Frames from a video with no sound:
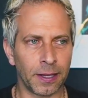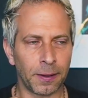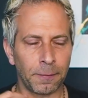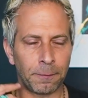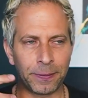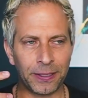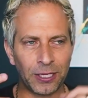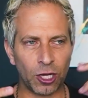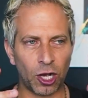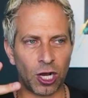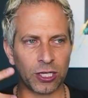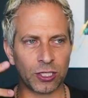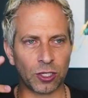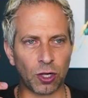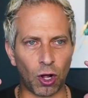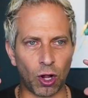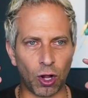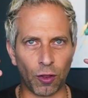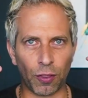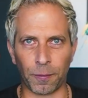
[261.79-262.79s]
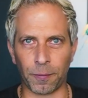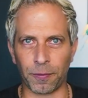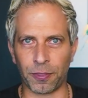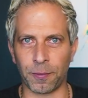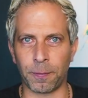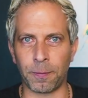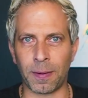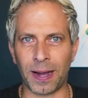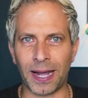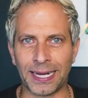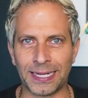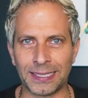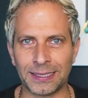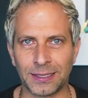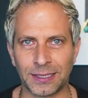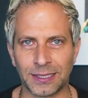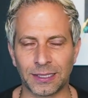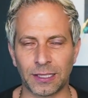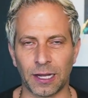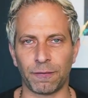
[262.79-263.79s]
beyond all the, the mind
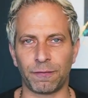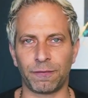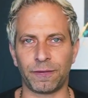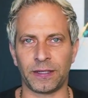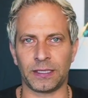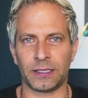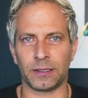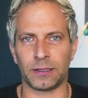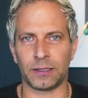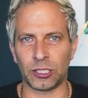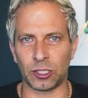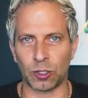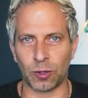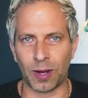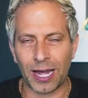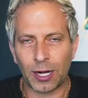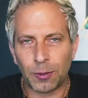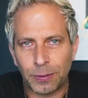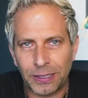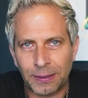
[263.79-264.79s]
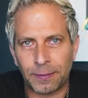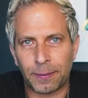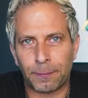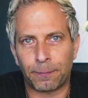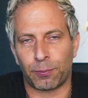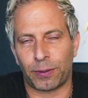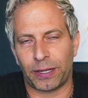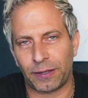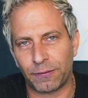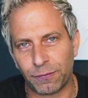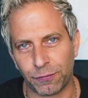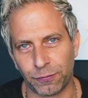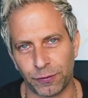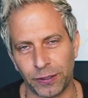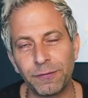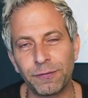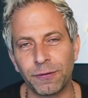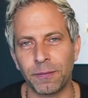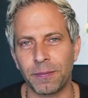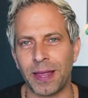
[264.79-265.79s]
stuff and you know how do we break free
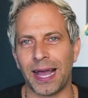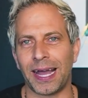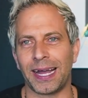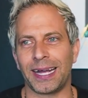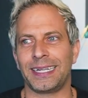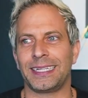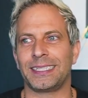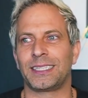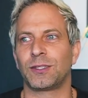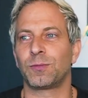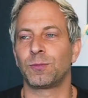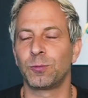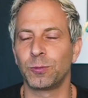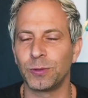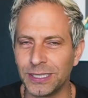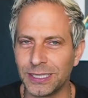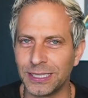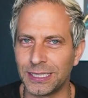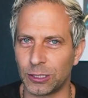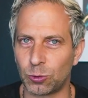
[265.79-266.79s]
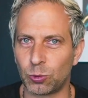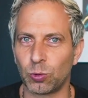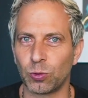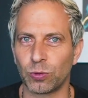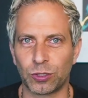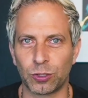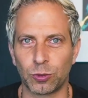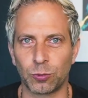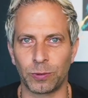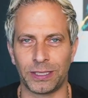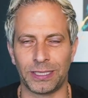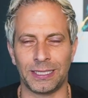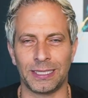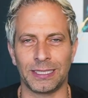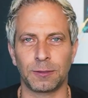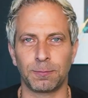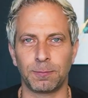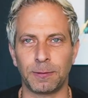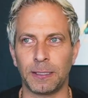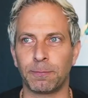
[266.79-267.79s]
from that and it's really cool to witness
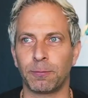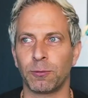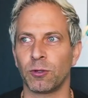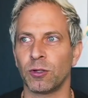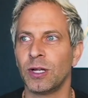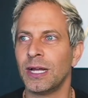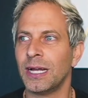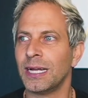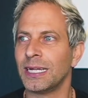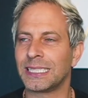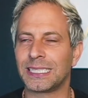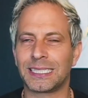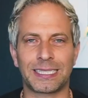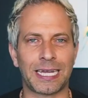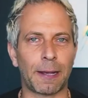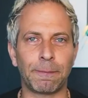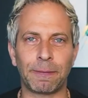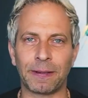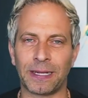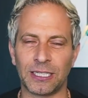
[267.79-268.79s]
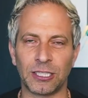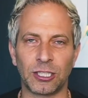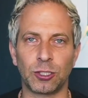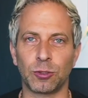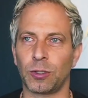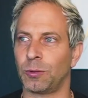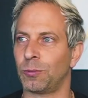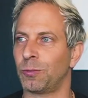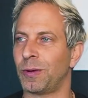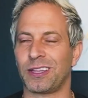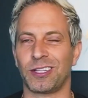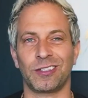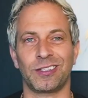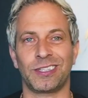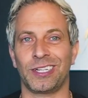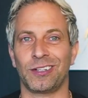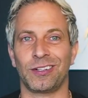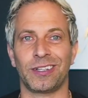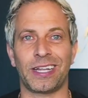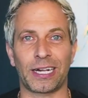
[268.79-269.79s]
people stepping into it whether
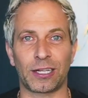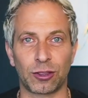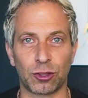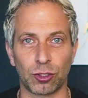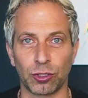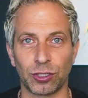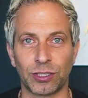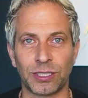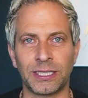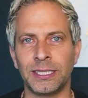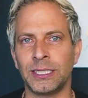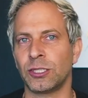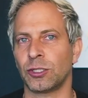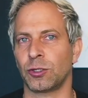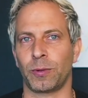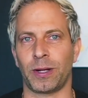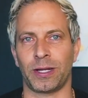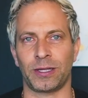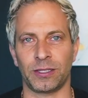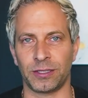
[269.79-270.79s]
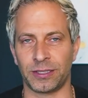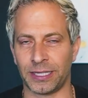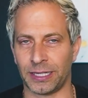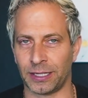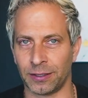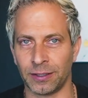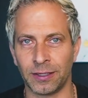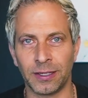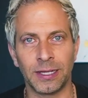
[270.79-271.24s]
they're like 13 or whether they're